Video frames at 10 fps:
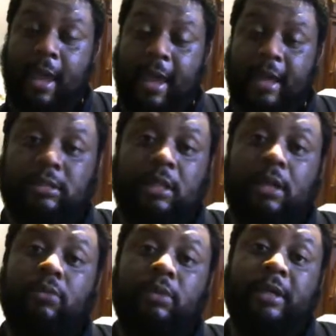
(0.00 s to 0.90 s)
It
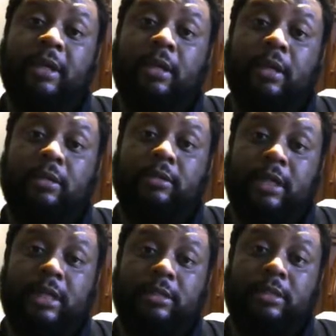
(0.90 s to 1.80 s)
literally
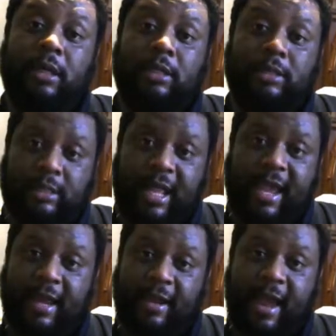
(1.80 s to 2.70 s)
just a
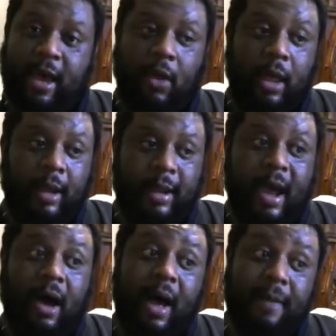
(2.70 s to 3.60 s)
stand now.
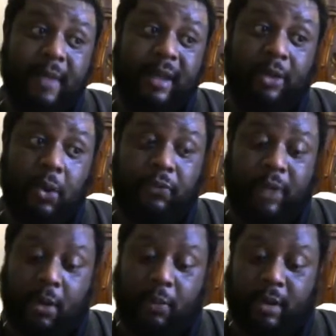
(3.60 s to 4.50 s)
Now, I might go
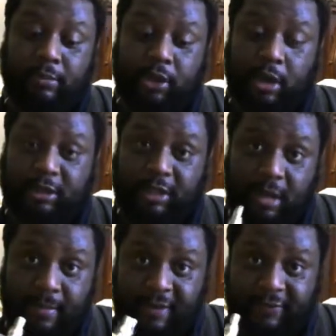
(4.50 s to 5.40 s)
there when I'm charging
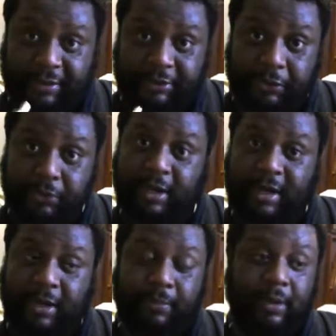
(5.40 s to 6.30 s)
up my V2
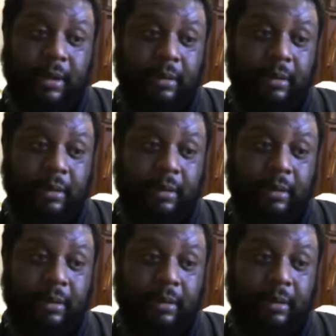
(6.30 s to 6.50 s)
now, but